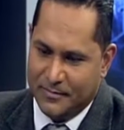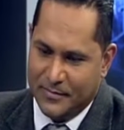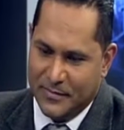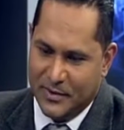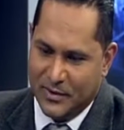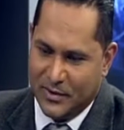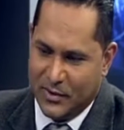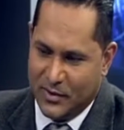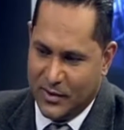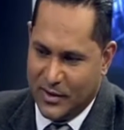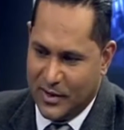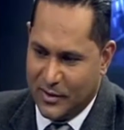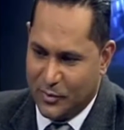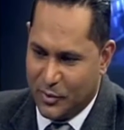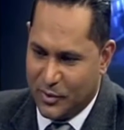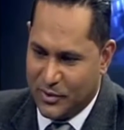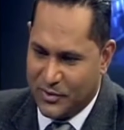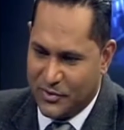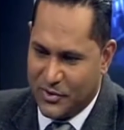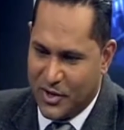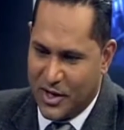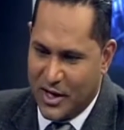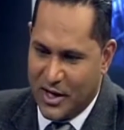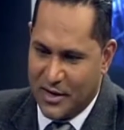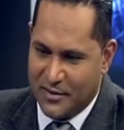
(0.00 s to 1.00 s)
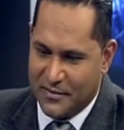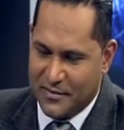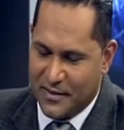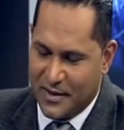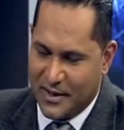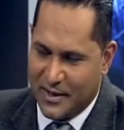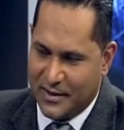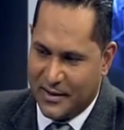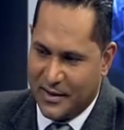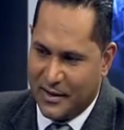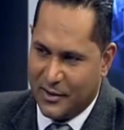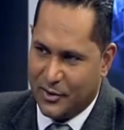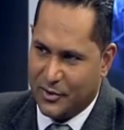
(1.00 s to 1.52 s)
that'll drive
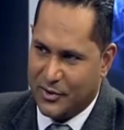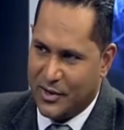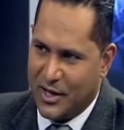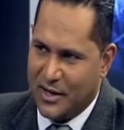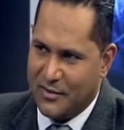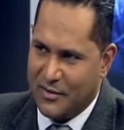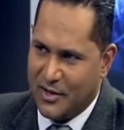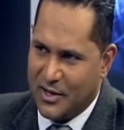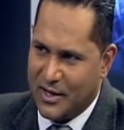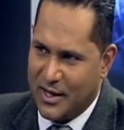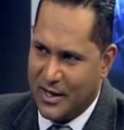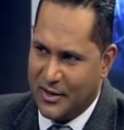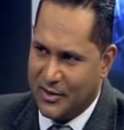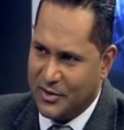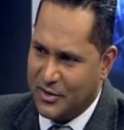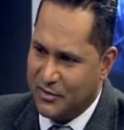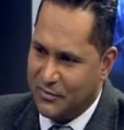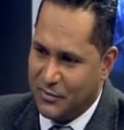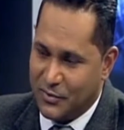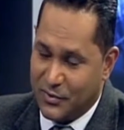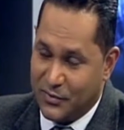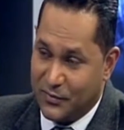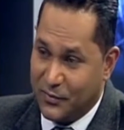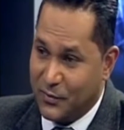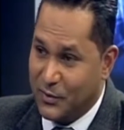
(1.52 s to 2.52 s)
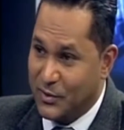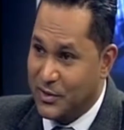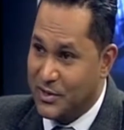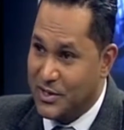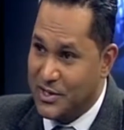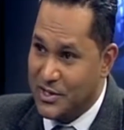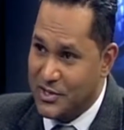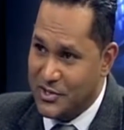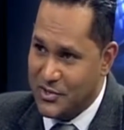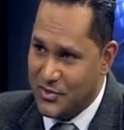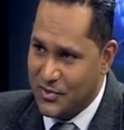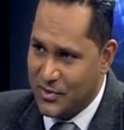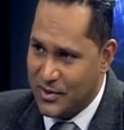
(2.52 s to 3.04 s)
our country for
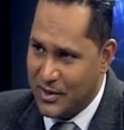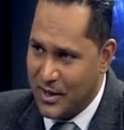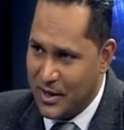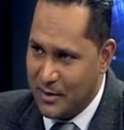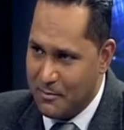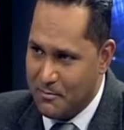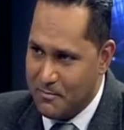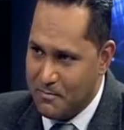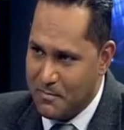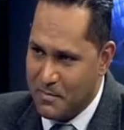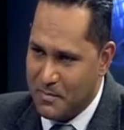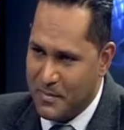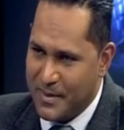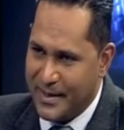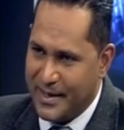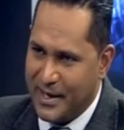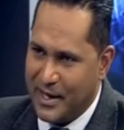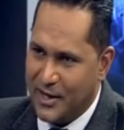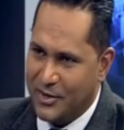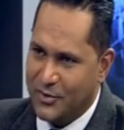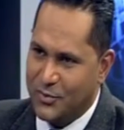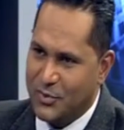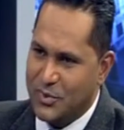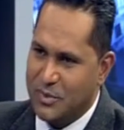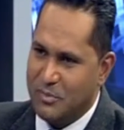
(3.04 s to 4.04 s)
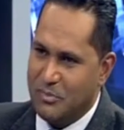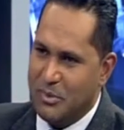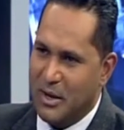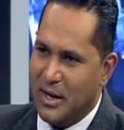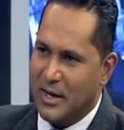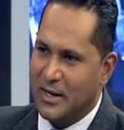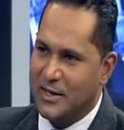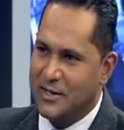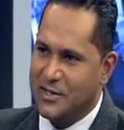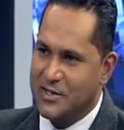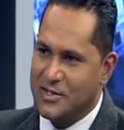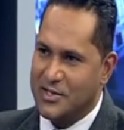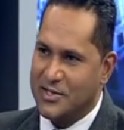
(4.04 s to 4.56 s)
years to come. But how do we
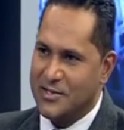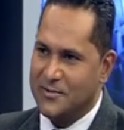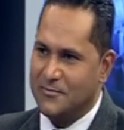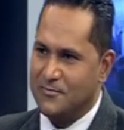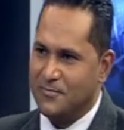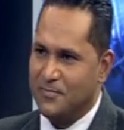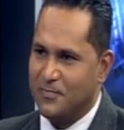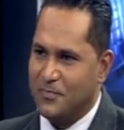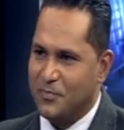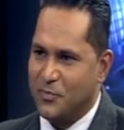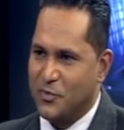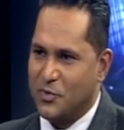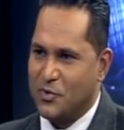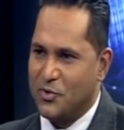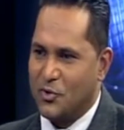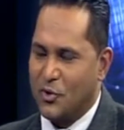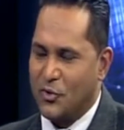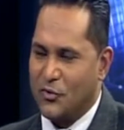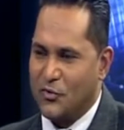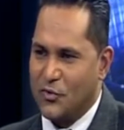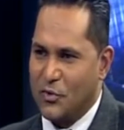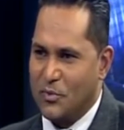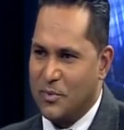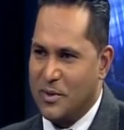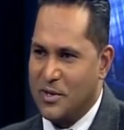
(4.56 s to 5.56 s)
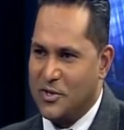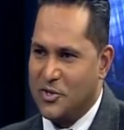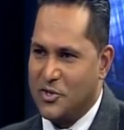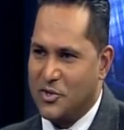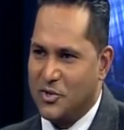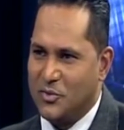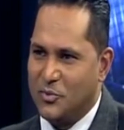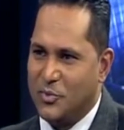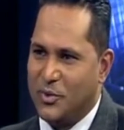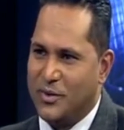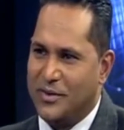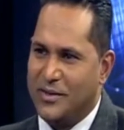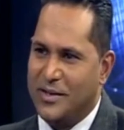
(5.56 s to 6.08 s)
balance
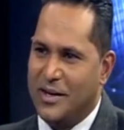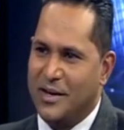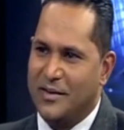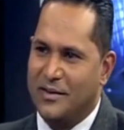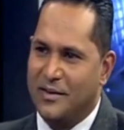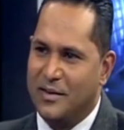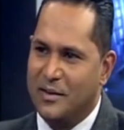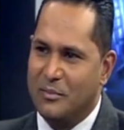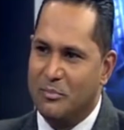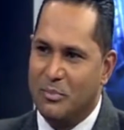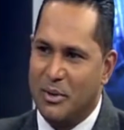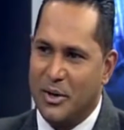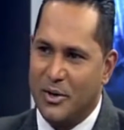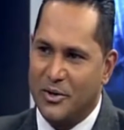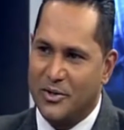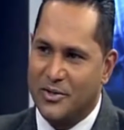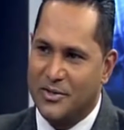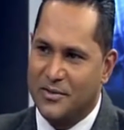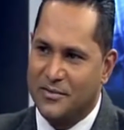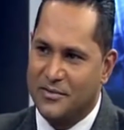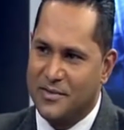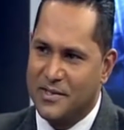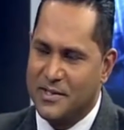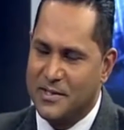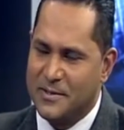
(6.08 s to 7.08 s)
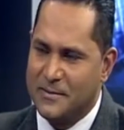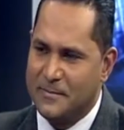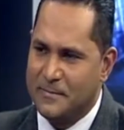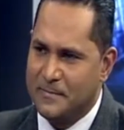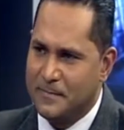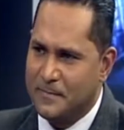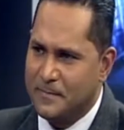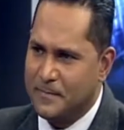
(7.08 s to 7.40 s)
transformation with the other imperatives?